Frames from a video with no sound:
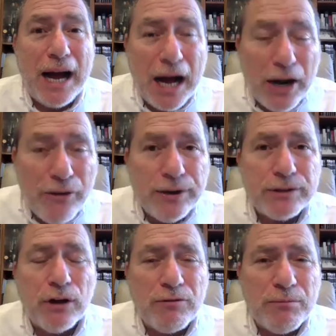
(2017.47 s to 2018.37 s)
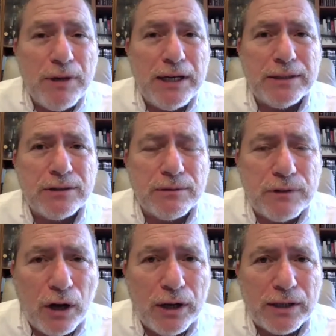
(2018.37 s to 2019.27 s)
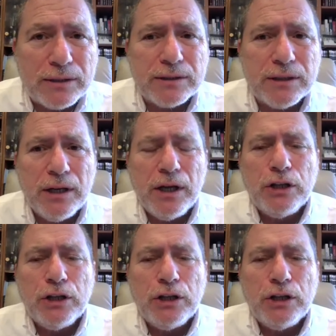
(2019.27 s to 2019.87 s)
hundreds of millions of dollars